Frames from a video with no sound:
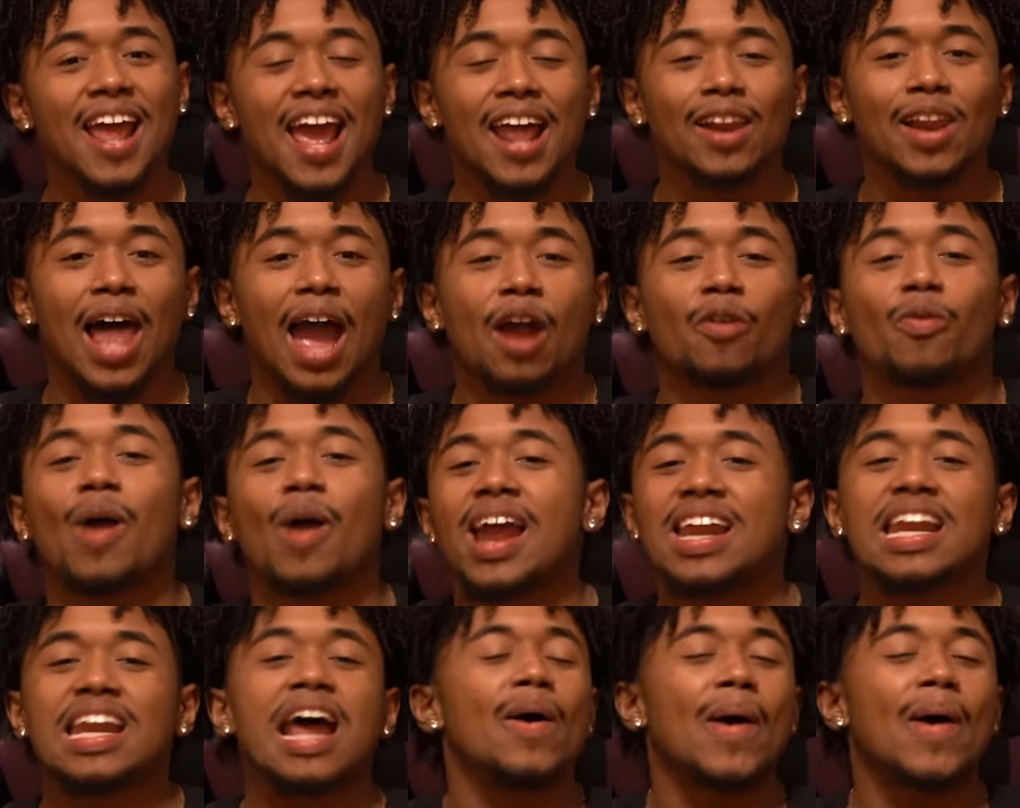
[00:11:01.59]
And like
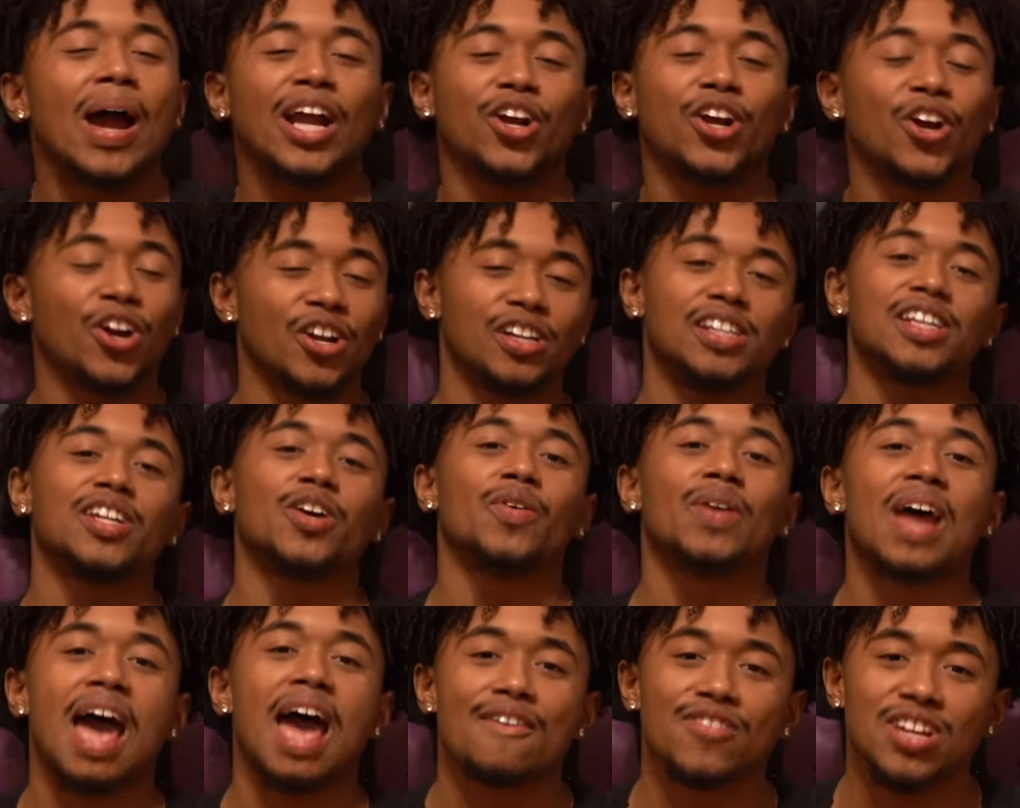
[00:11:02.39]
right now, I currently
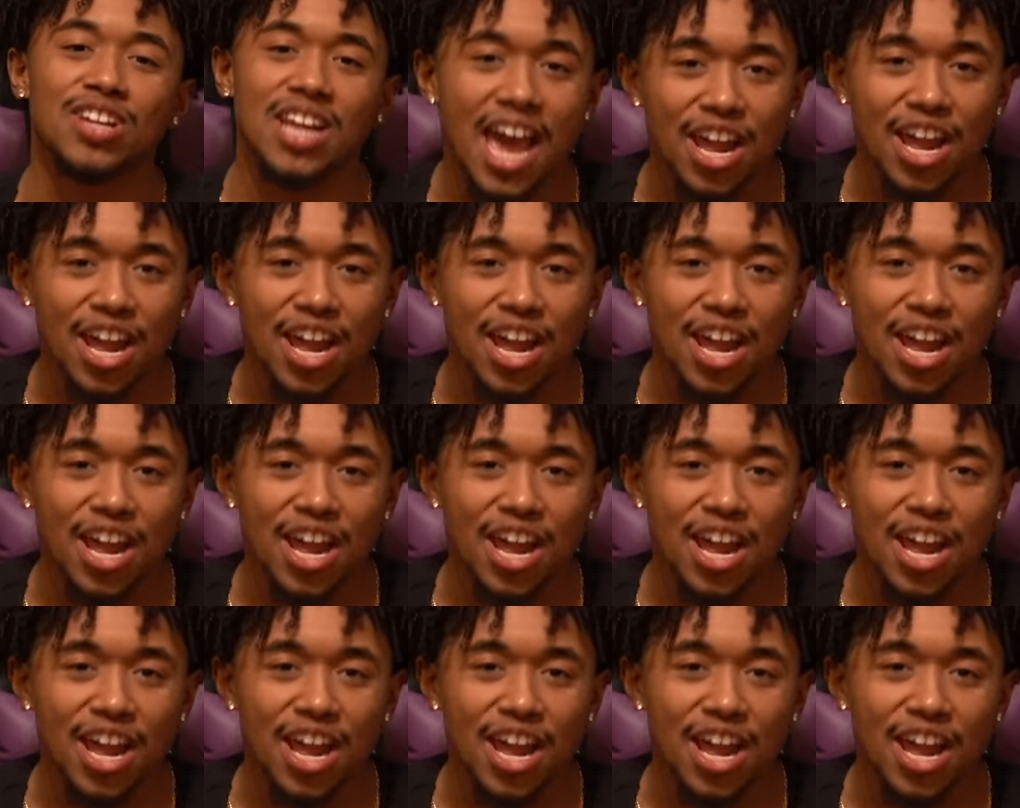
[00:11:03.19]
don't have an